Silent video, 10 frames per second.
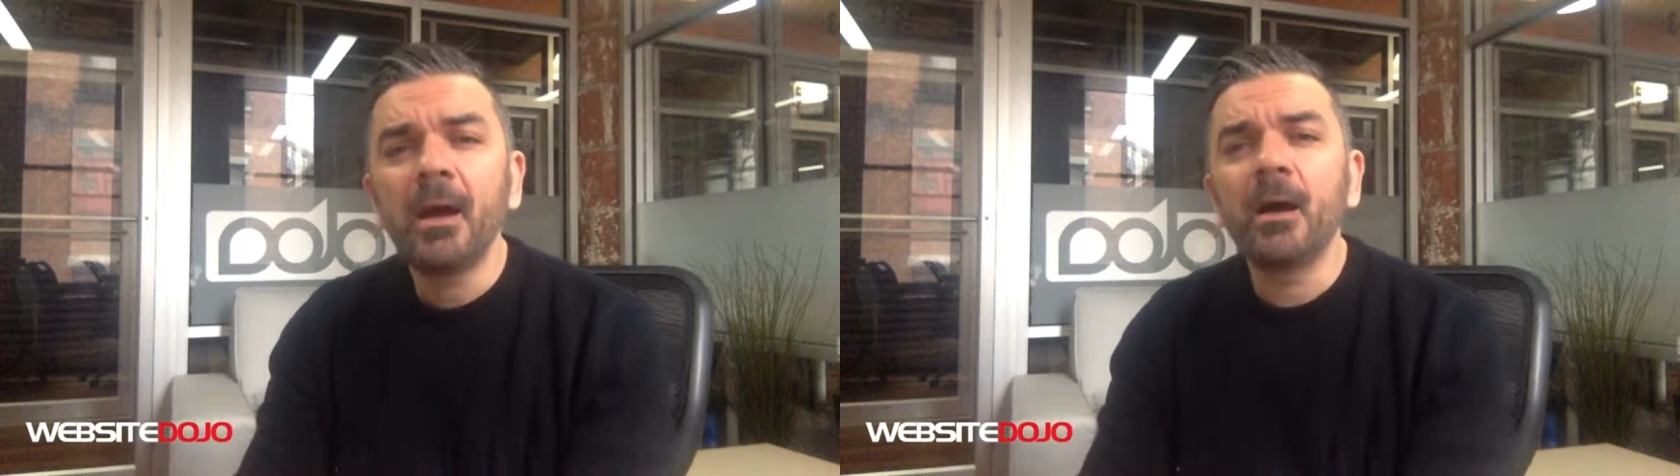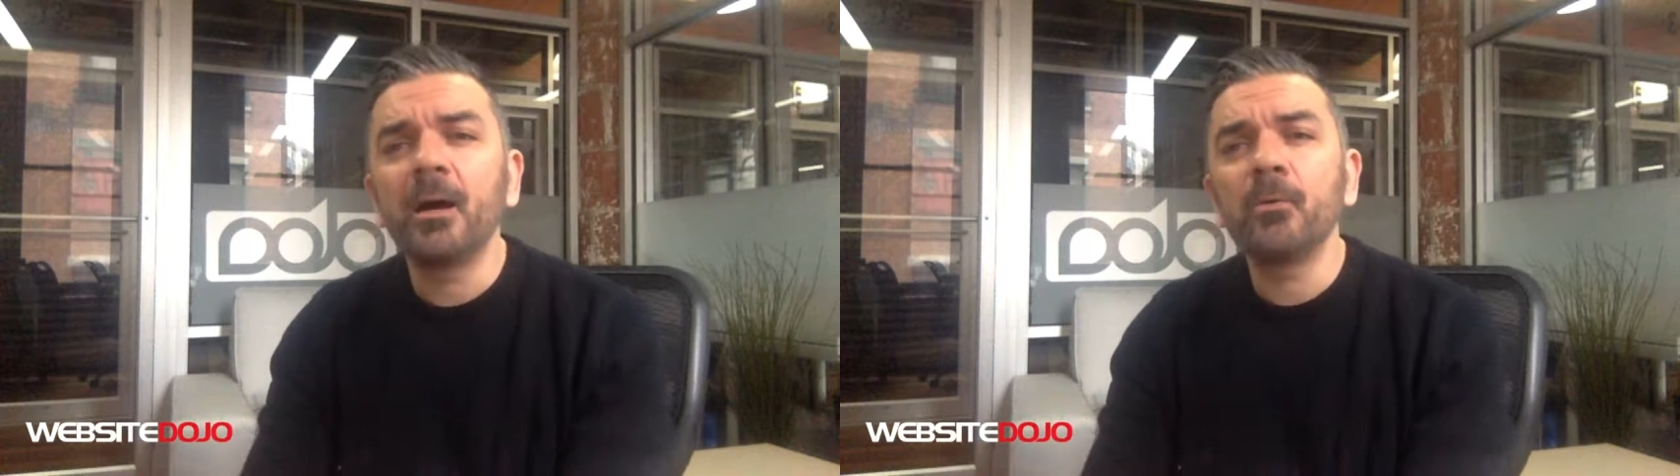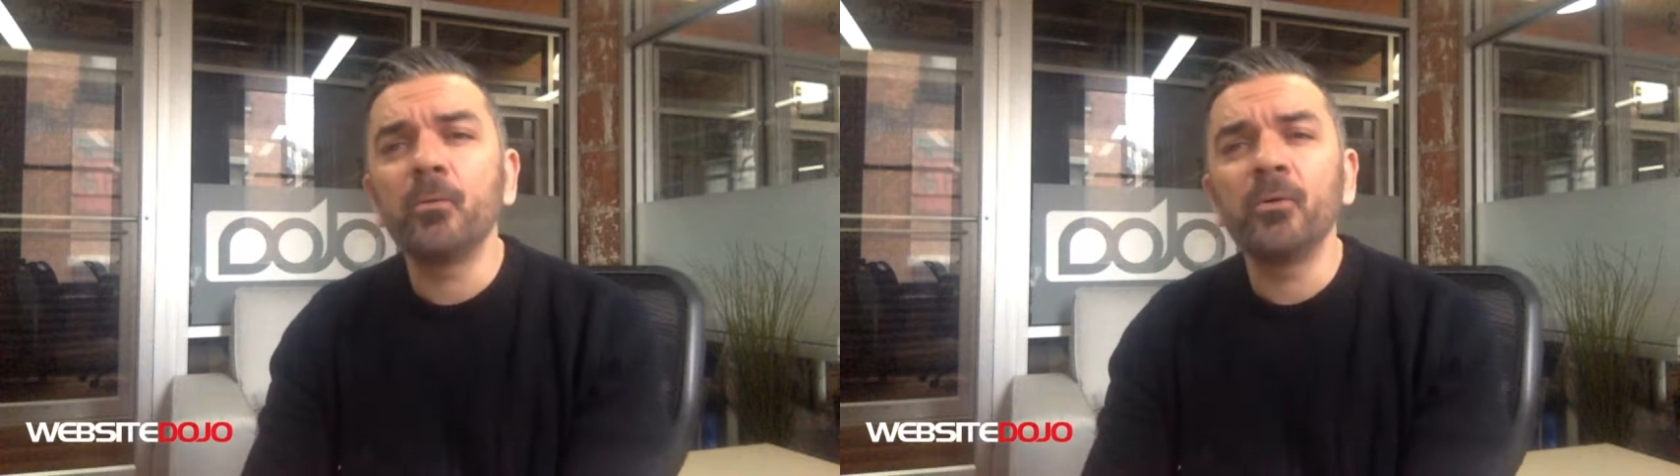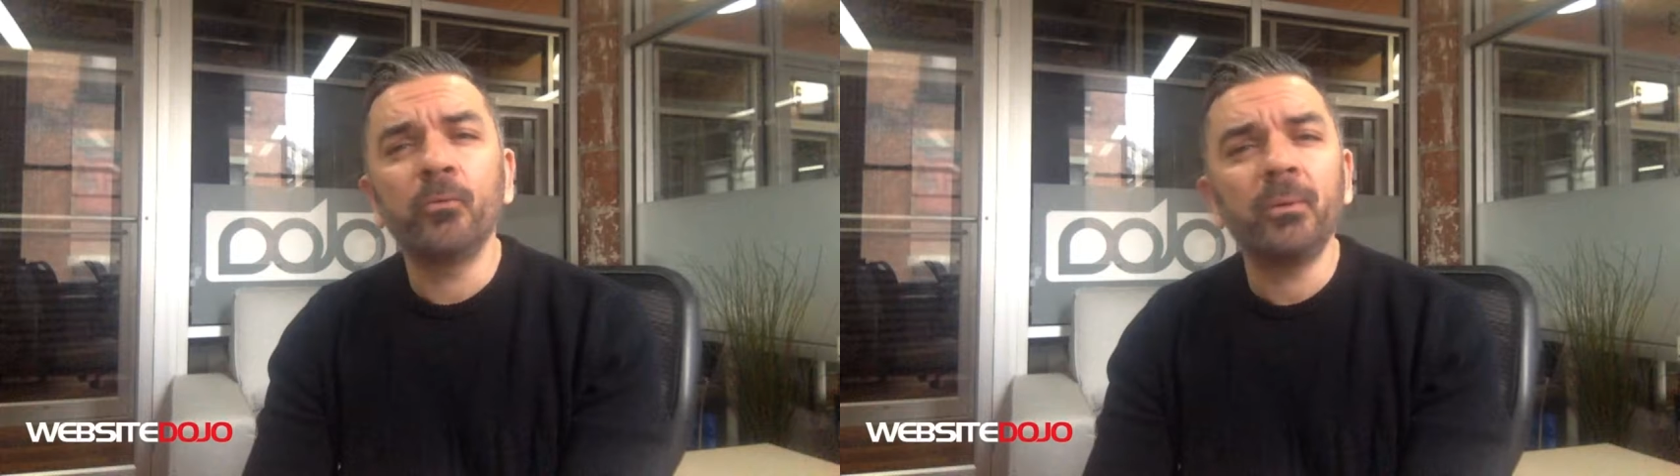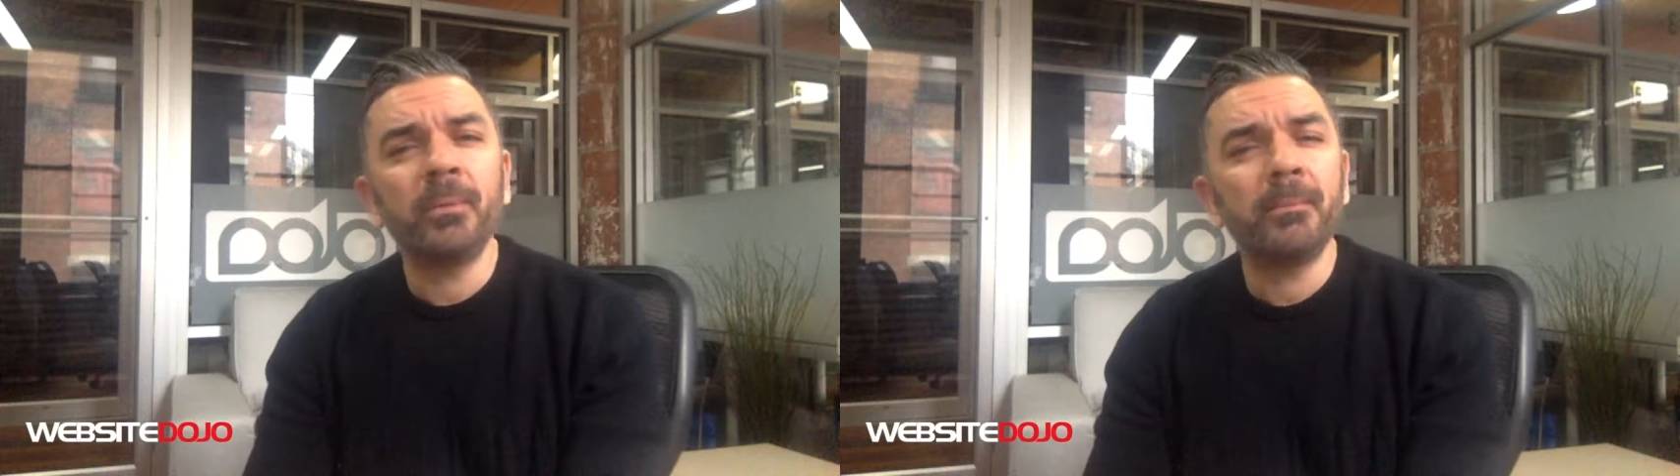Uh,
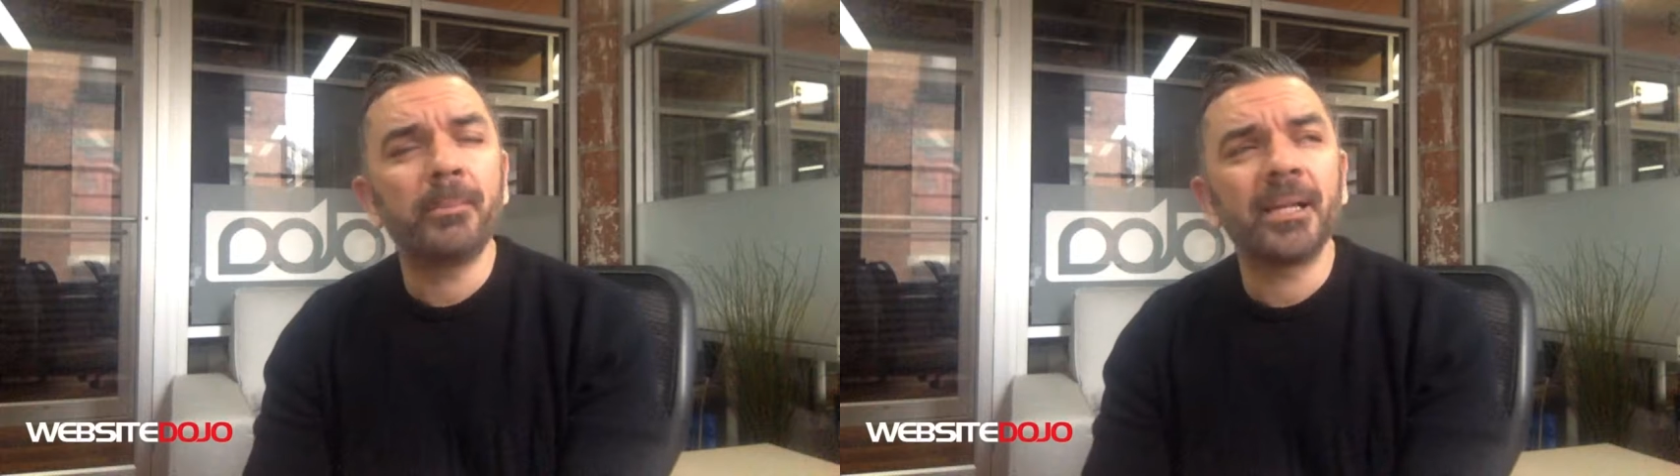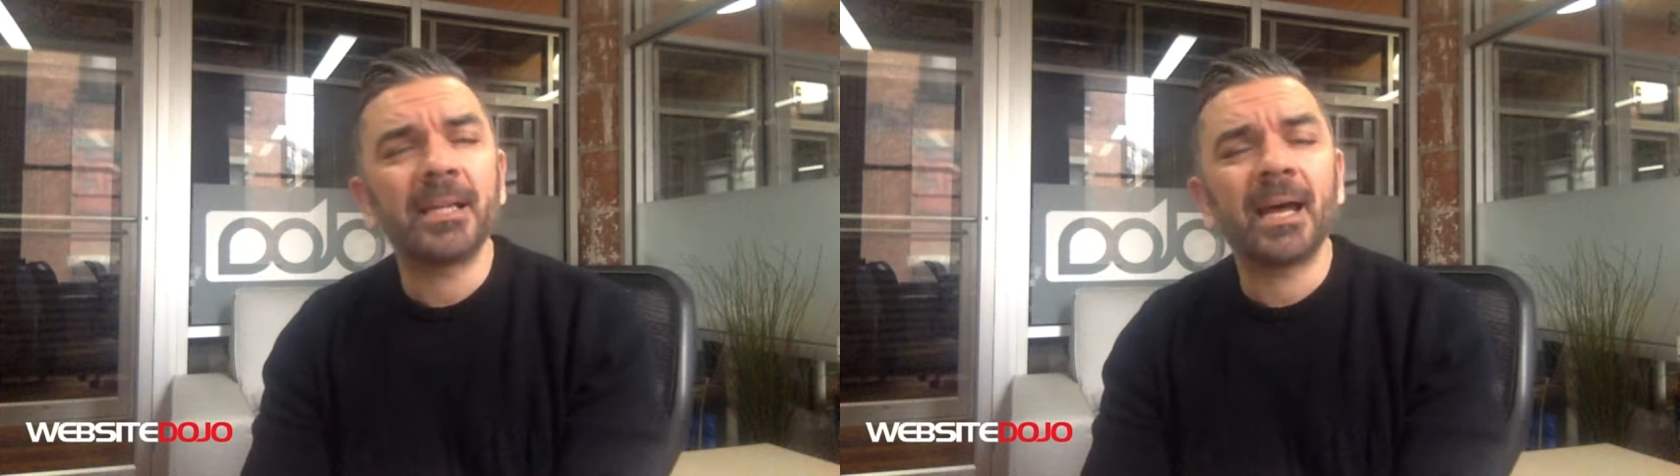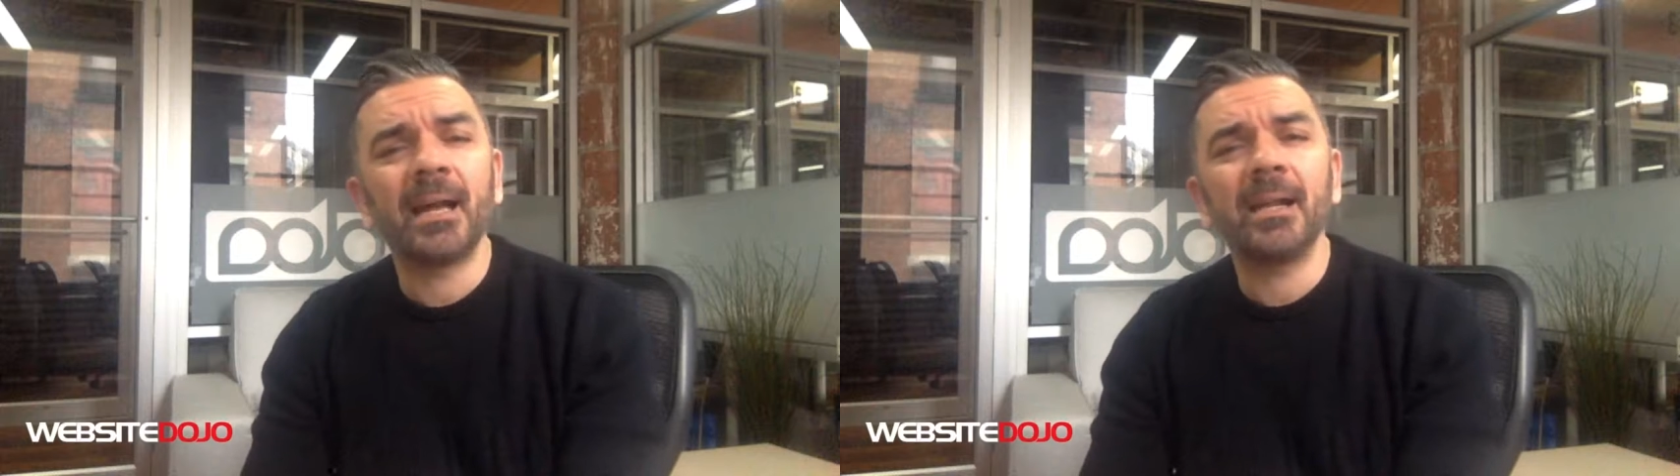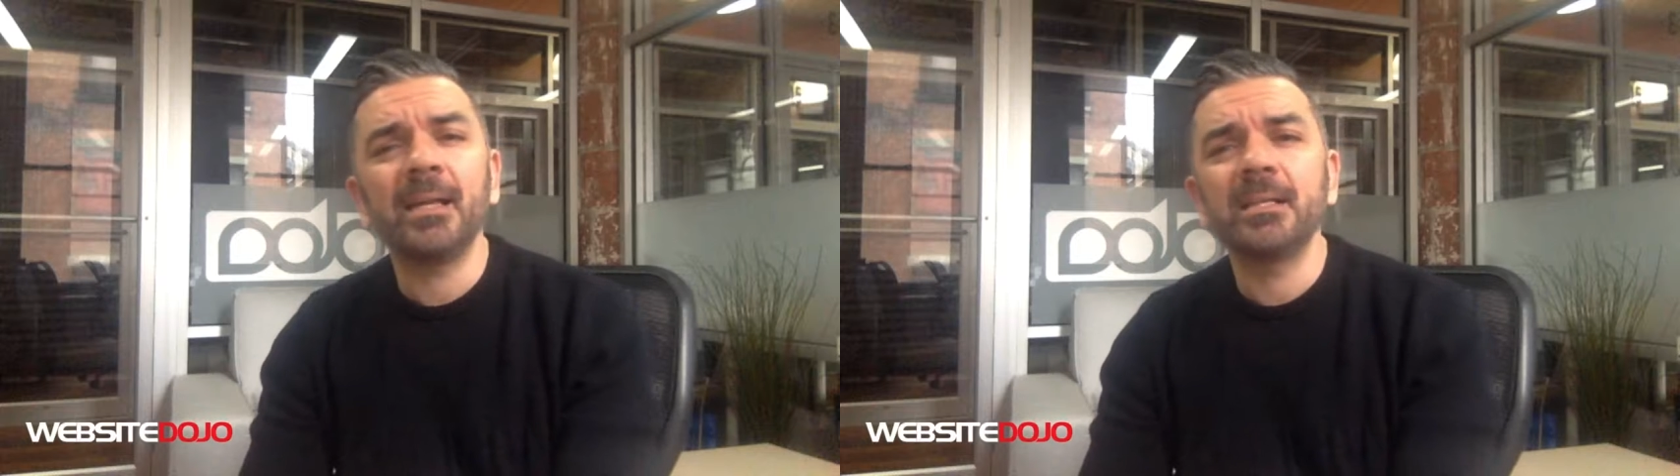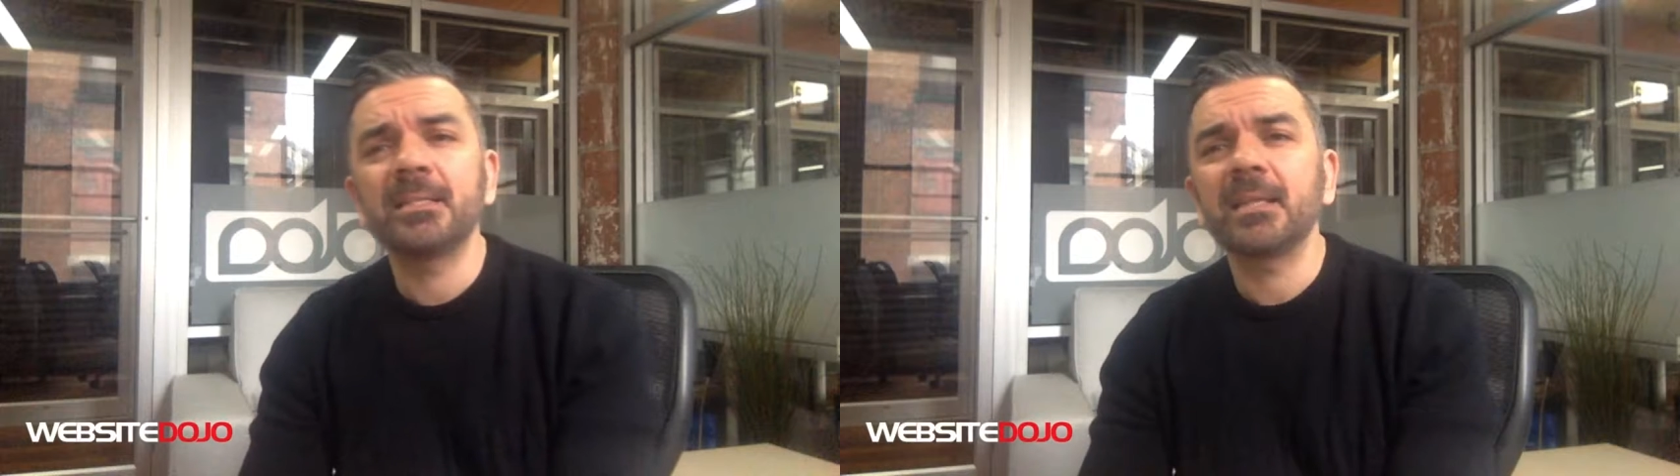what we mean by
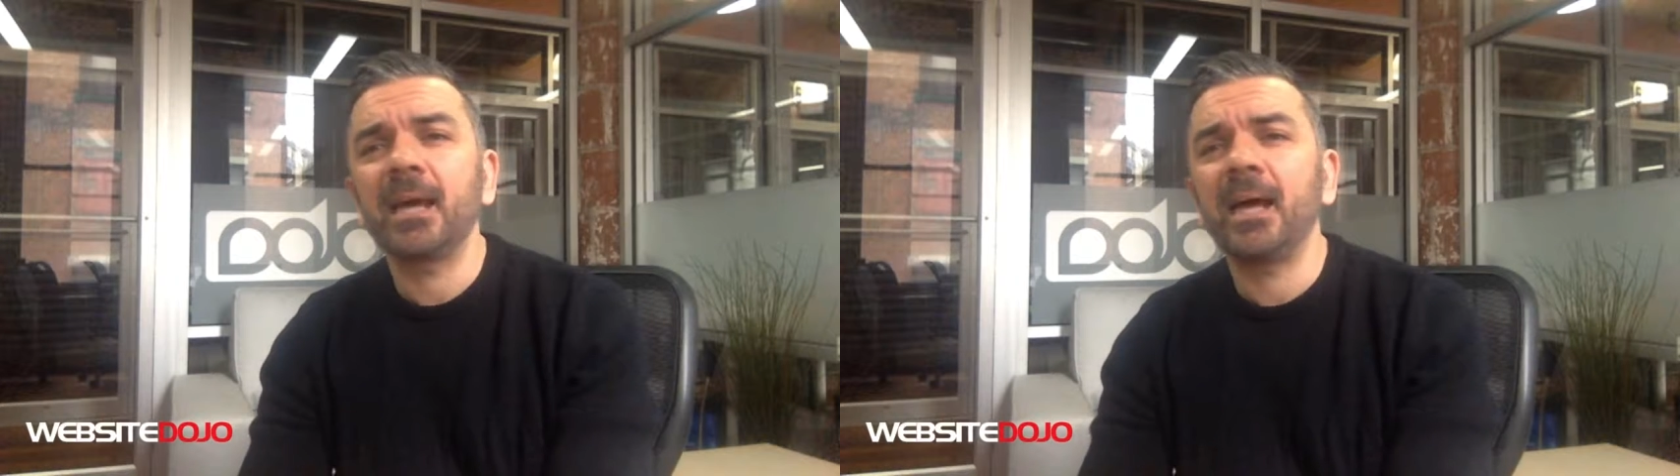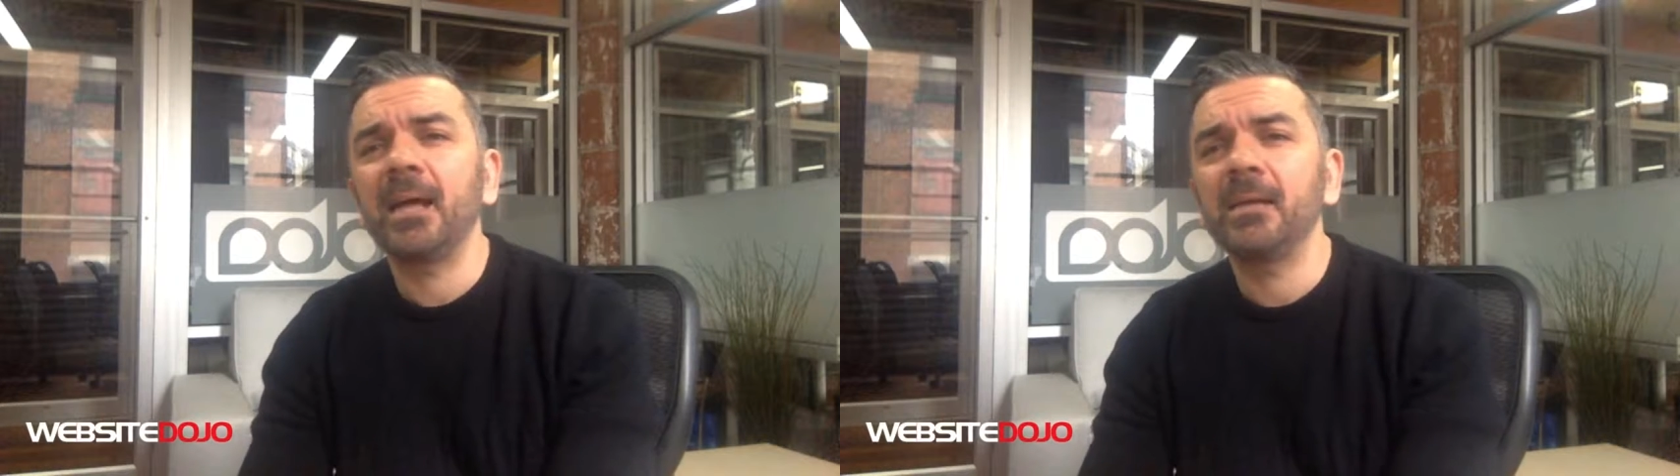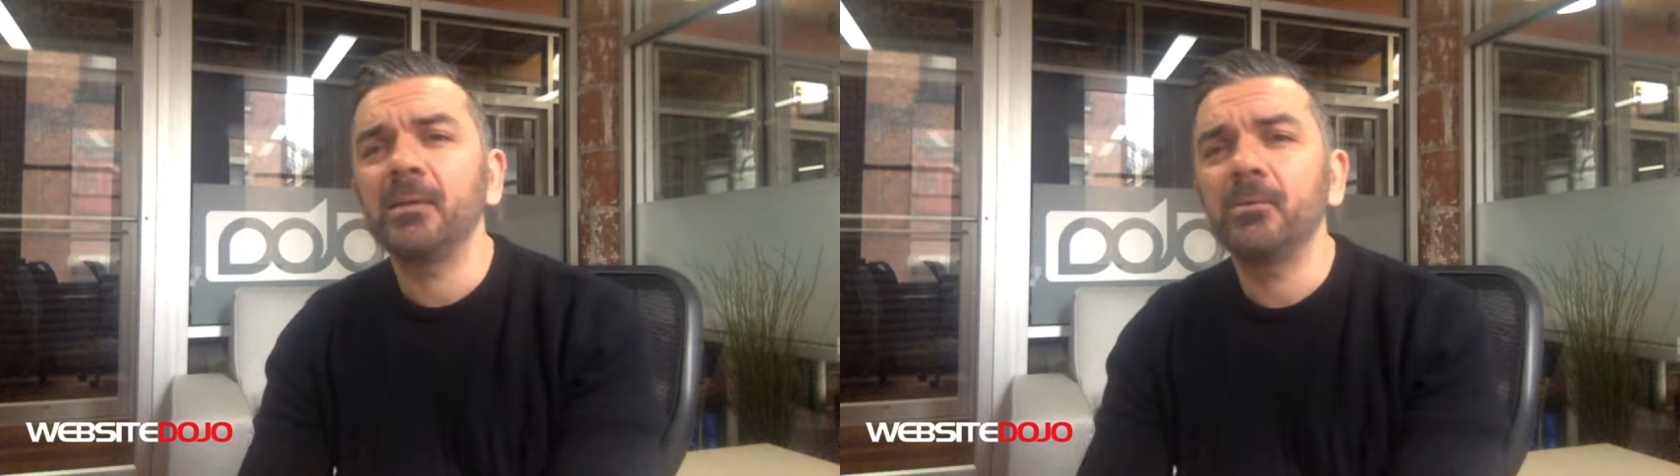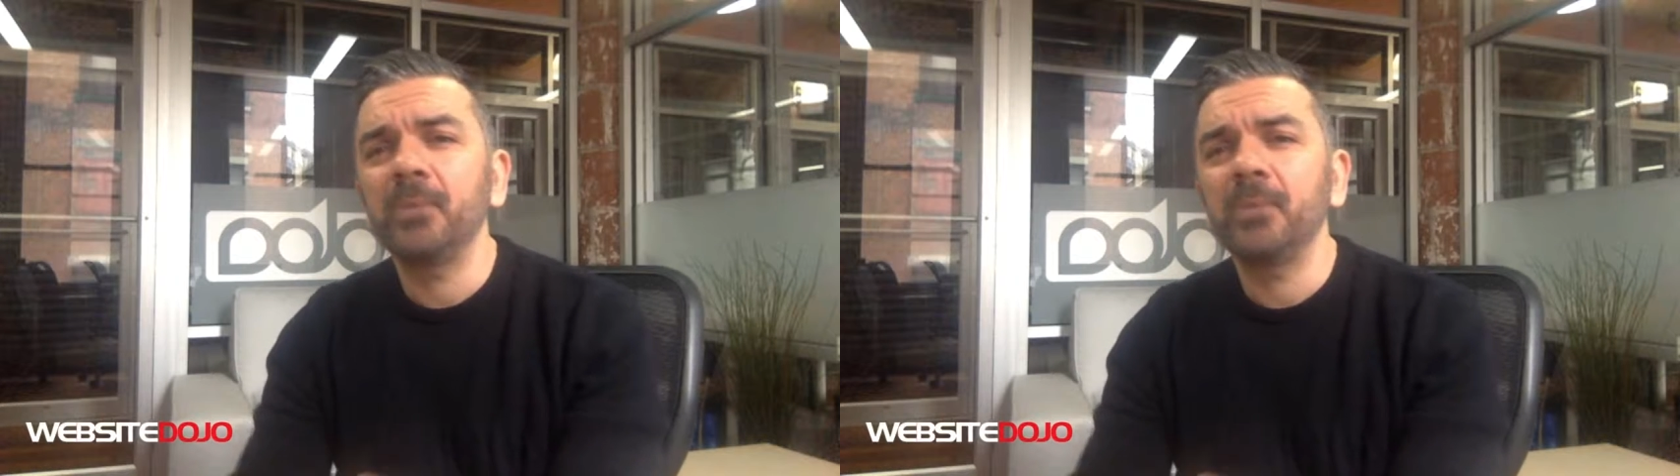that is that